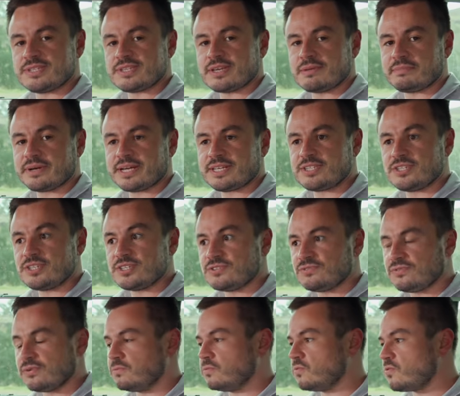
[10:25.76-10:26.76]
seat passengers
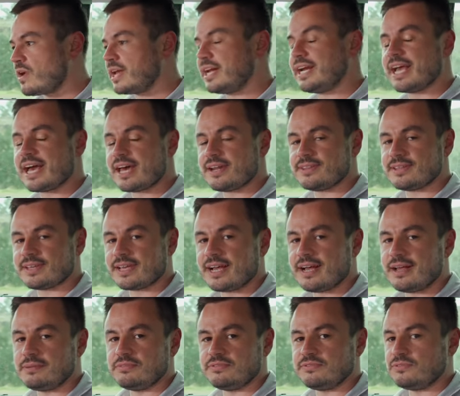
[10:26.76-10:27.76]
from running out of the
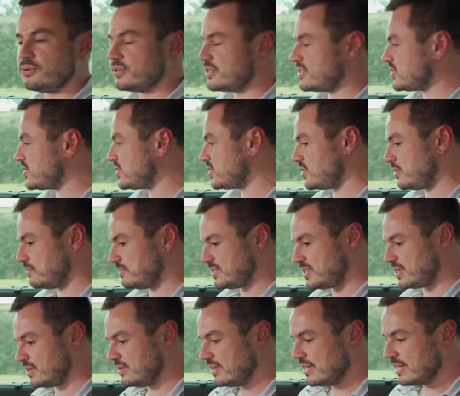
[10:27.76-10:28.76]
car before it's stopped.
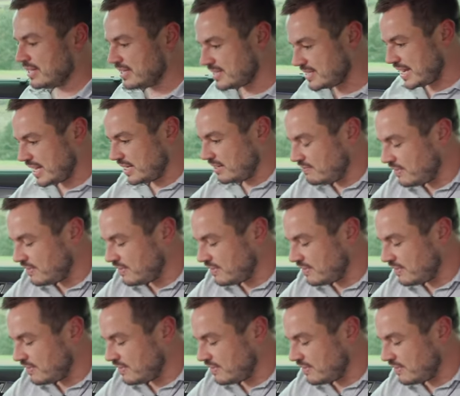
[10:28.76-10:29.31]
So it's a handy